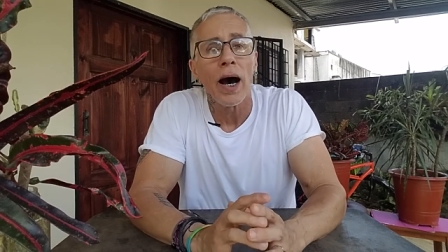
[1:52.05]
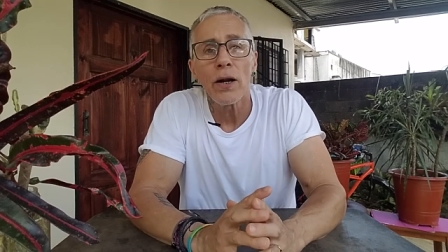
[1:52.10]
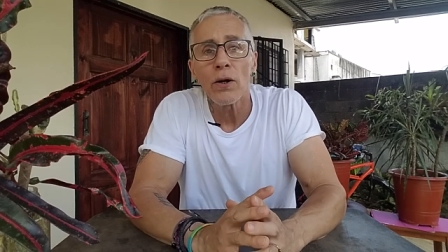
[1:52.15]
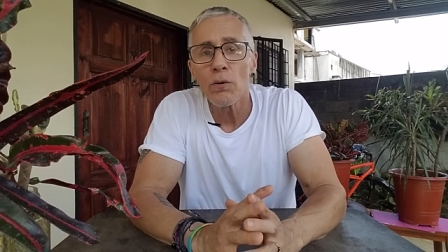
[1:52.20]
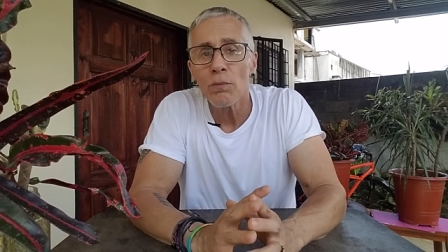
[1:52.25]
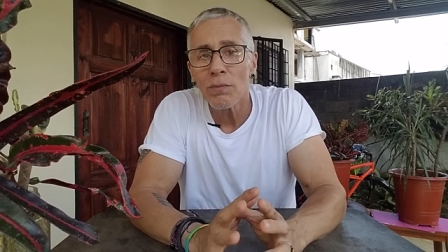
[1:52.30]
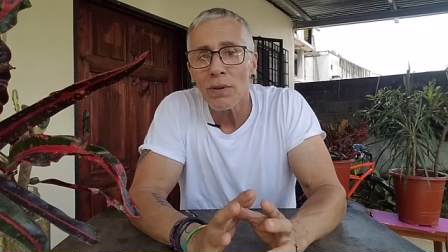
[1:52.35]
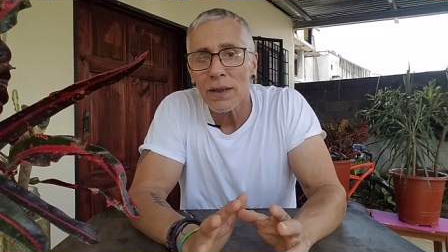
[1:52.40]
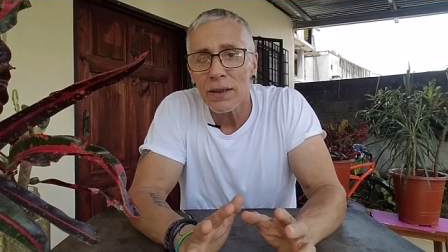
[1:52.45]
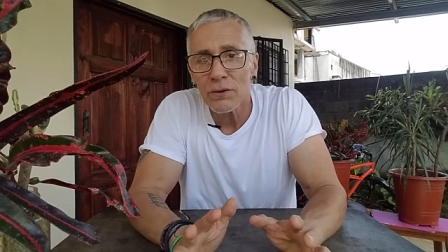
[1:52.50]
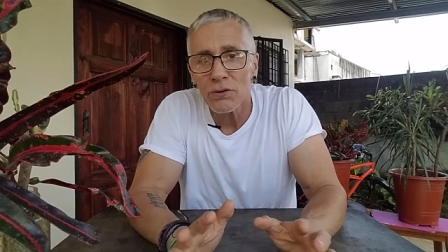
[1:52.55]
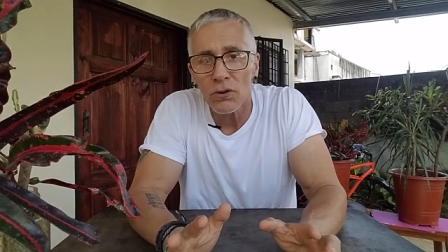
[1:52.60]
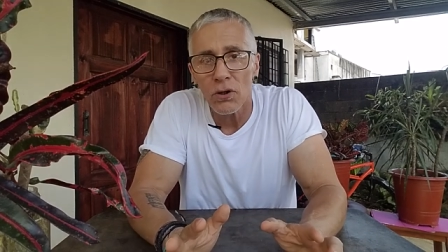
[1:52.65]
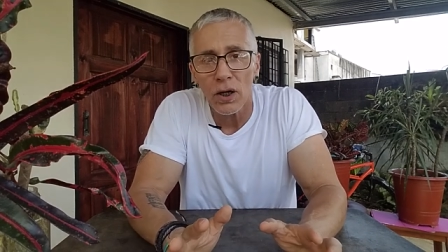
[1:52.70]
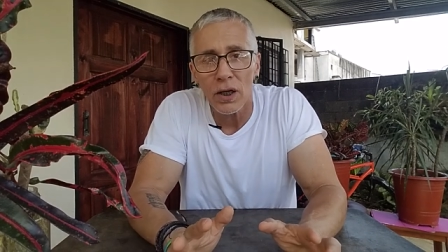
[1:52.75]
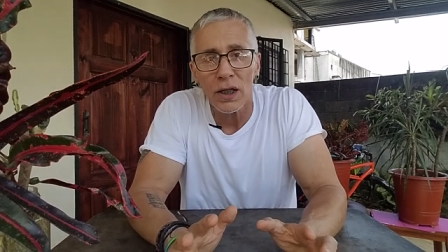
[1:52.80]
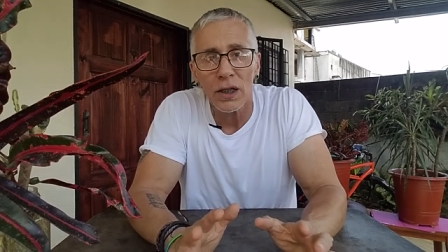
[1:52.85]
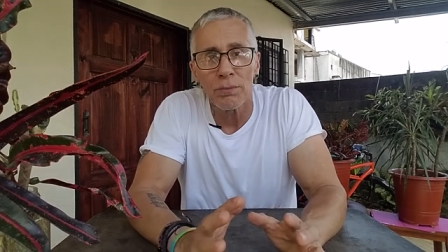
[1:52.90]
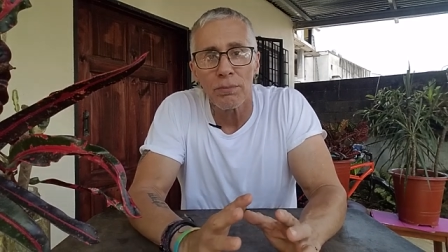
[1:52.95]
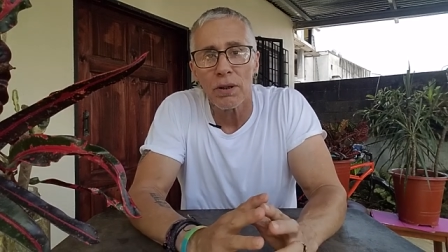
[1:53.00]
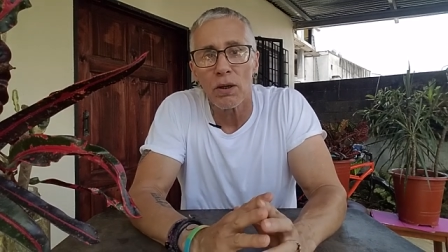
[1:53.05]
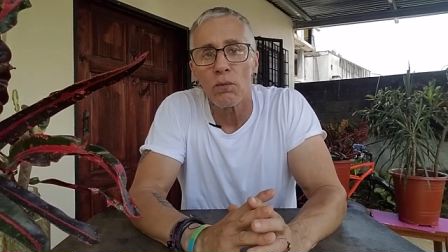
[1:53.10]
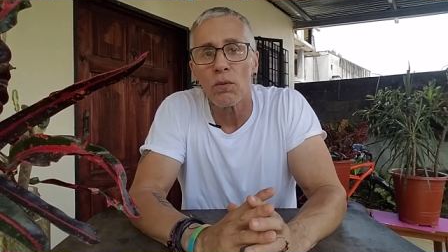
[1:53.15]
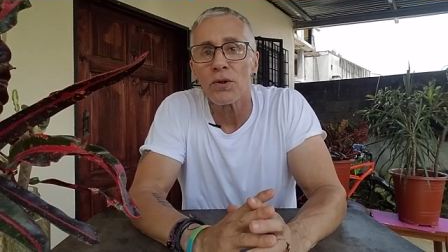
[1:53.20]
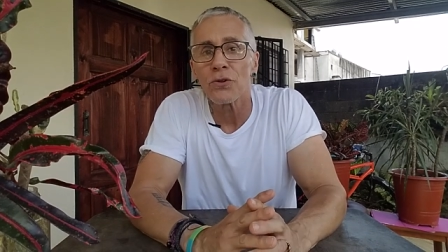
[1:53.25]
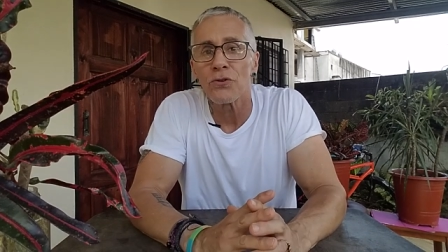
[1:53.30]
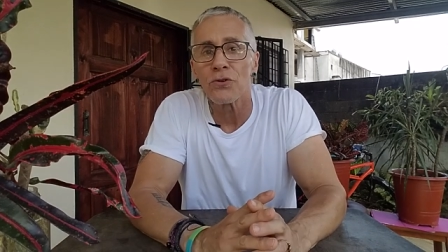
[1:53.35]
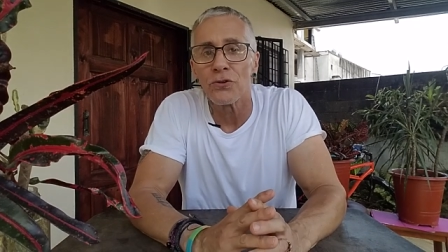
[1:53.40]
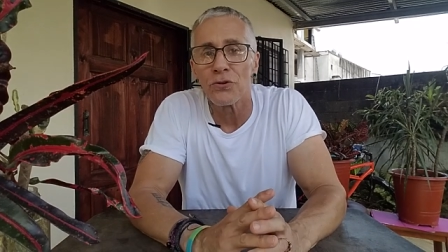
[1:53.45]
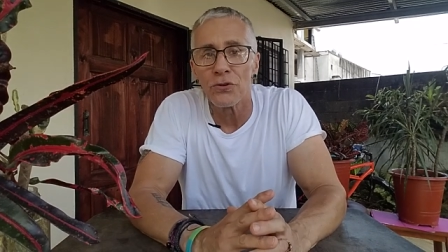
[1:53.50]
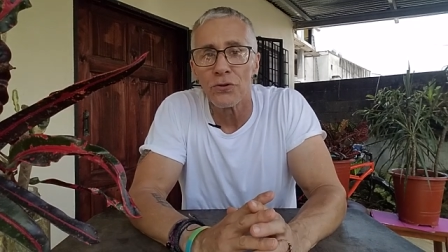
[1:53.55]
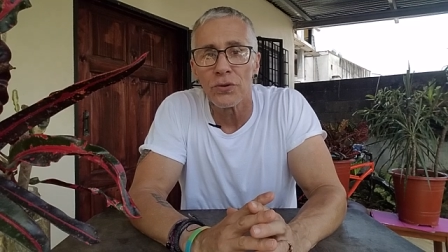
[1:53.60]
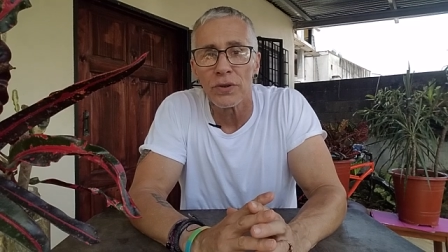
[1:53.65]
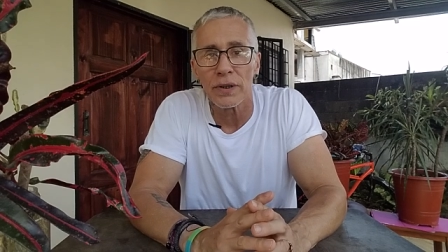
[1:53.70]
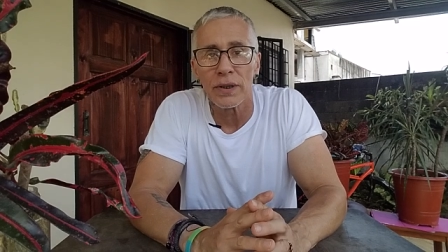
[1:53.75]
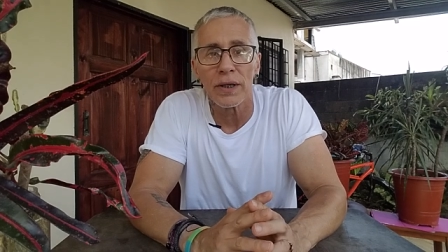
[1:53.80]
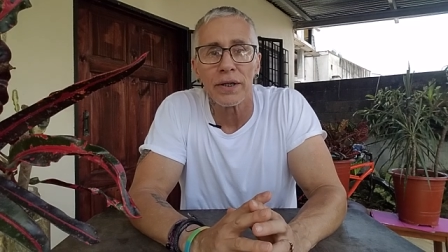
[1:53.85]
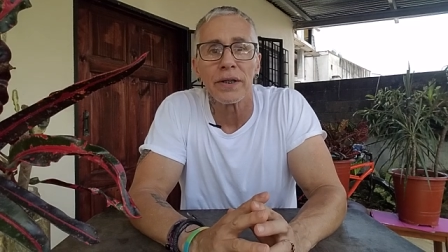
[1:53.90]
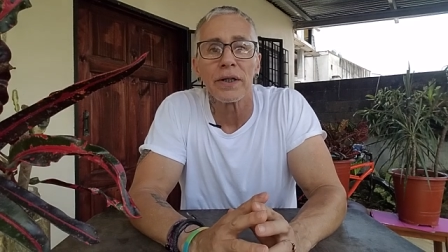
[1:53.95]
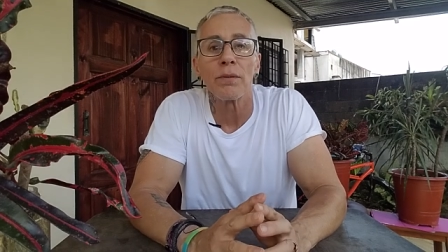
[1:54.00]
I don't mind talking about what you're
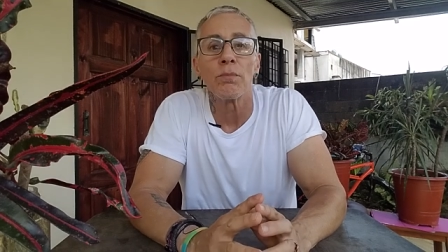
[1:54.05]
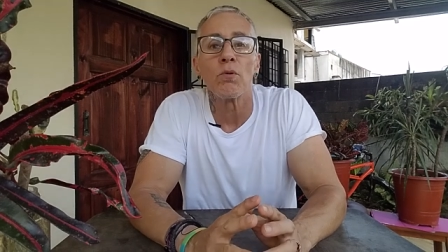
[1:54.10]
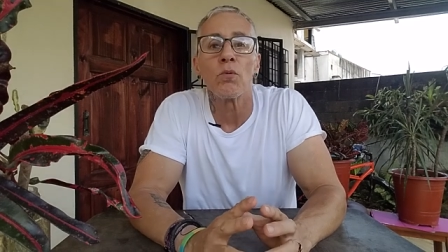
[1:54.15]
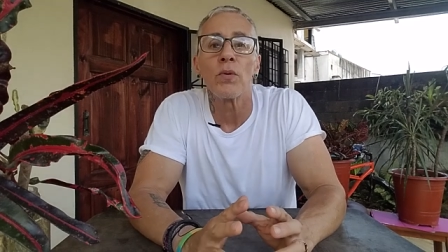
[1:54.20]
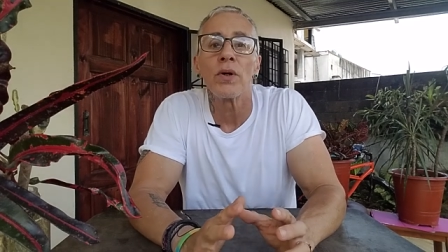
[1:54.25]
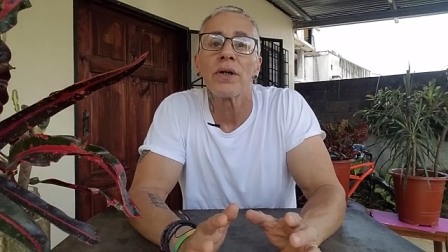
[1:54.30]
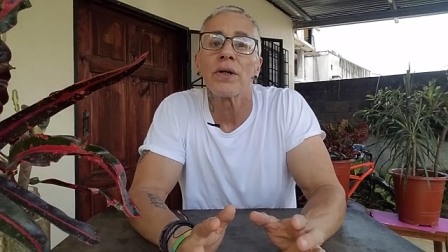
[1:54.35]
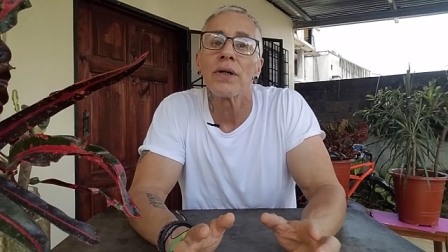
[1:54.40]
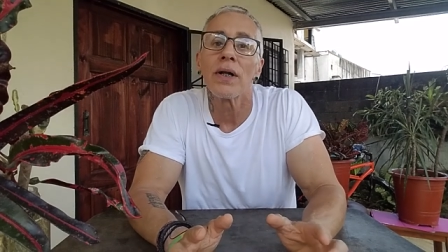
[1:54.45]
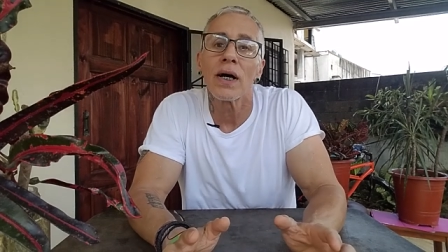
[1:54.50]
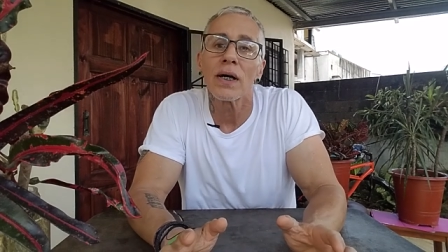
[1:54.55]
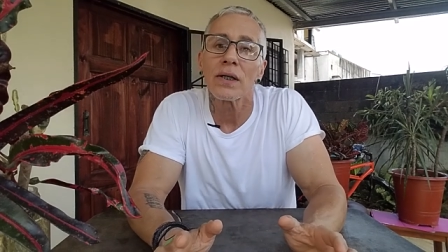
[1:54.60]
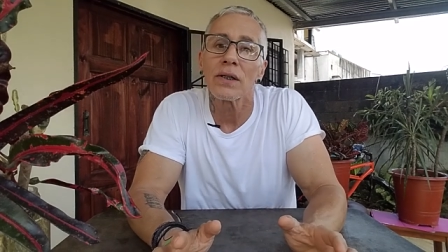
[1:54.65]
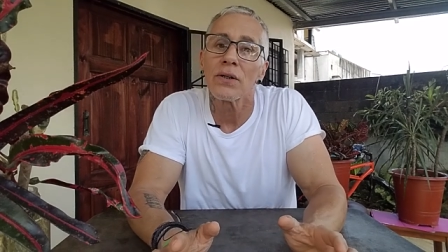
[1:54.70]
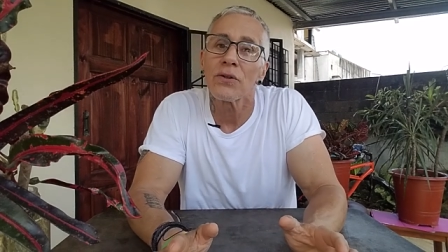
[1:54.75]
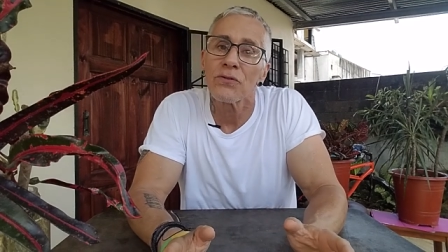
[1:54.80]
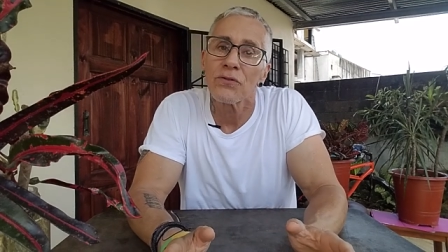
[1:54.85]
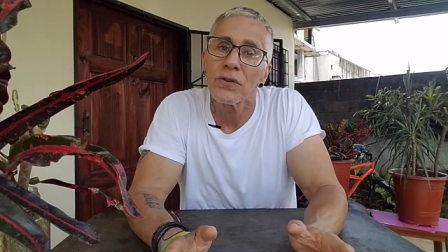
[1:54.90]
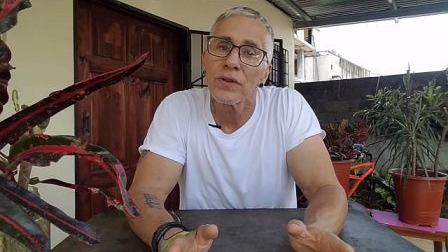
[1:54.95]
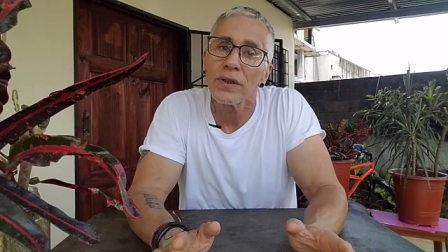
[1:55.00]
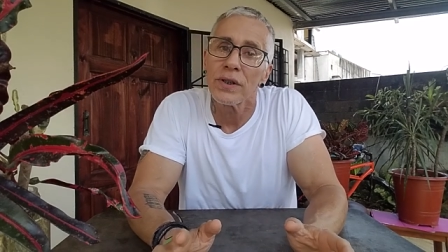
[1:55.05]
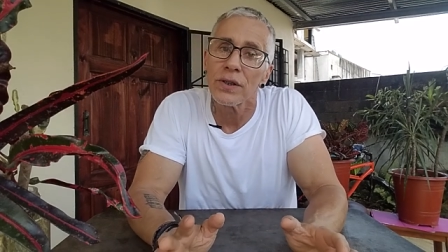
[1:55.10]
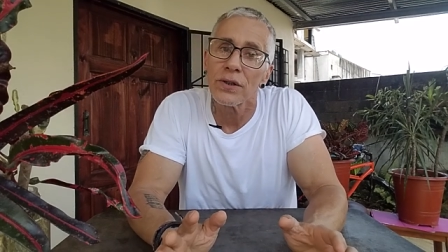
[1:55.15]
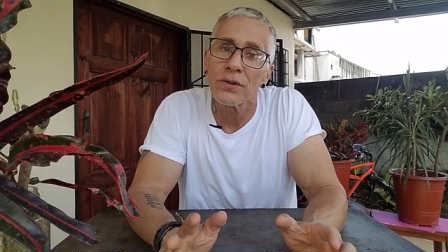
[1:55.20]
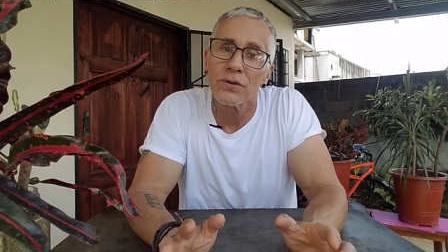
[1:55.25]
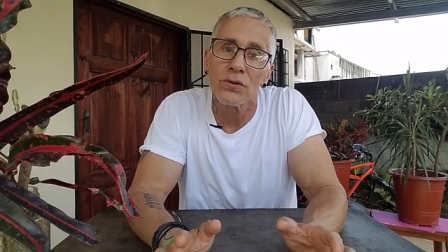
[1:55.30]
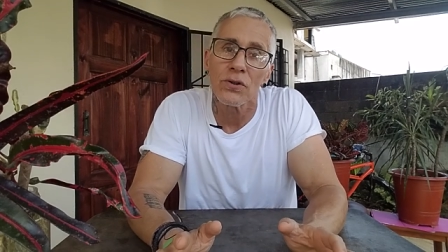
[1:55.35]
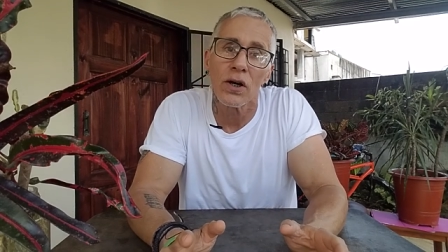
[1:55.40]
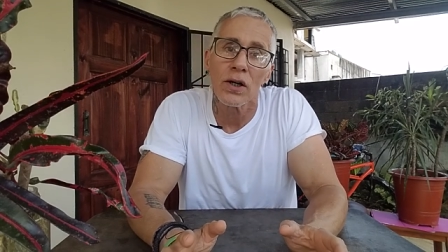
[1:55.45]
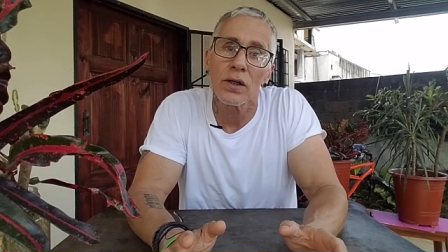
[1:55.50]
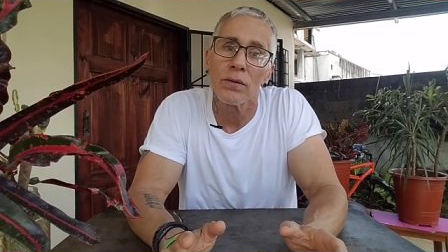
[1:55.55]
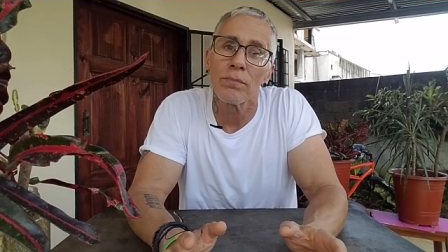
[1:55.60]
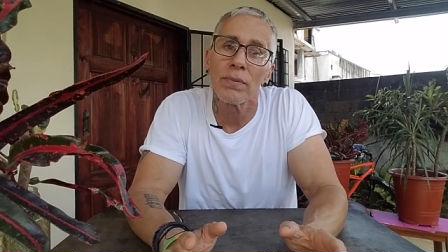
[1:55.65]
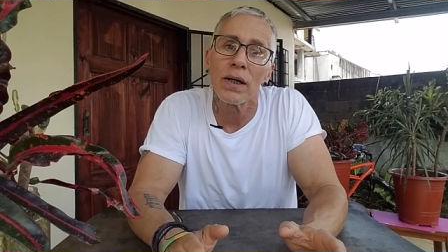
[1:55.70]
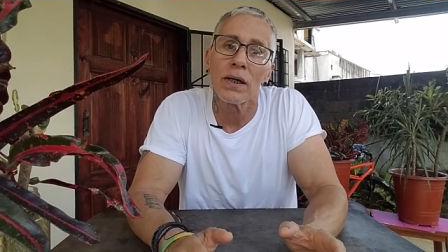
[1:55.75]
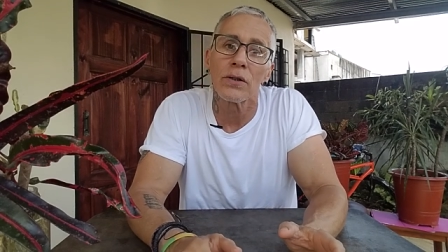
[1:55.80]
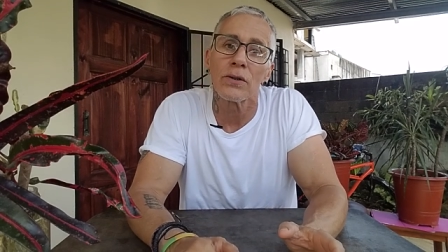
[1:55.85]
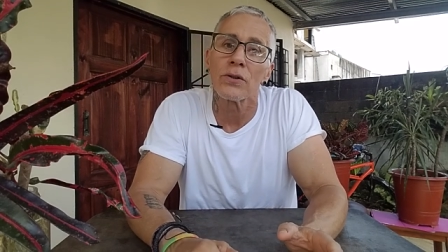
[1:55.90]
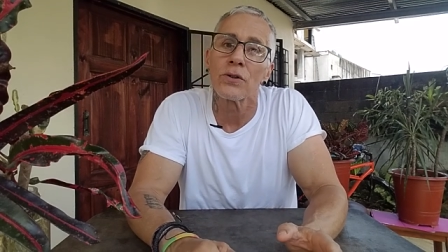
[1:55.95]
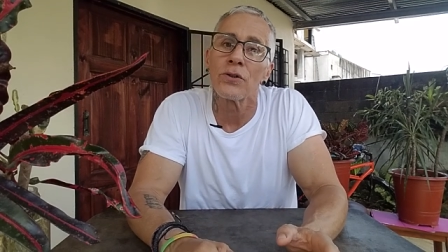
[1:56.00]
doing down here, but we are not going to sit here and talk
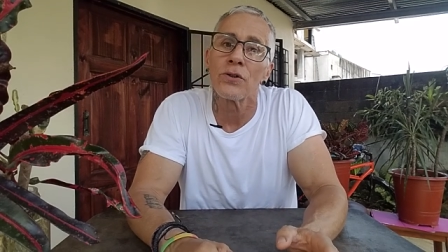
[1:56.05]
about,